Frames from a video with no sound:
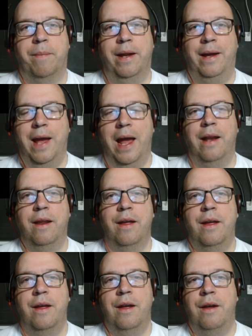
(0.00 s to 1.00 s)
But again,
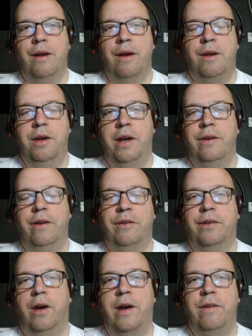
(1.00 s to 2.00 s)
you can
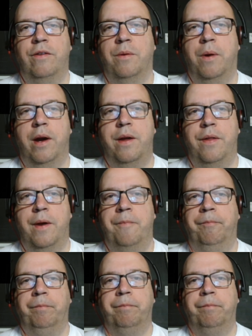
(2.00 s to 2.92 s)
decide to either